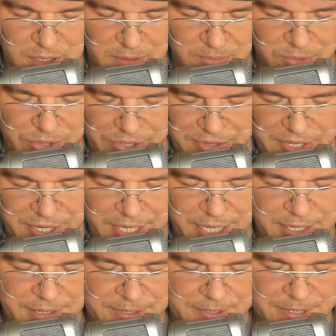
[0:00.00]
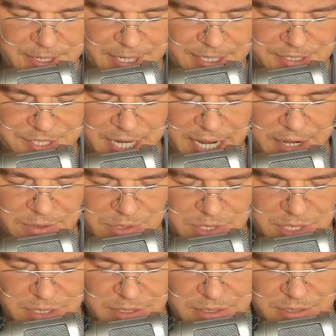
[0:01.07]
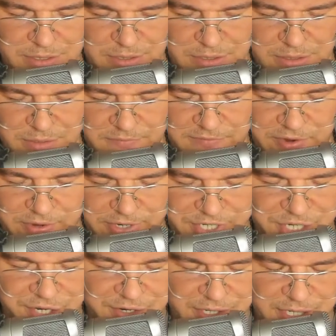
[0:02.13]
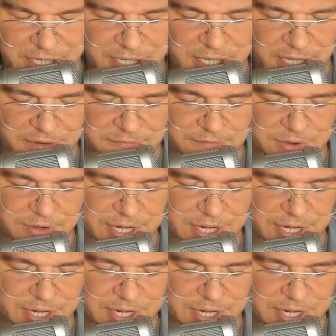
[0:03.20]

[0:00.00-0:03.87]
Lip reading: Breathing in and out very gently and very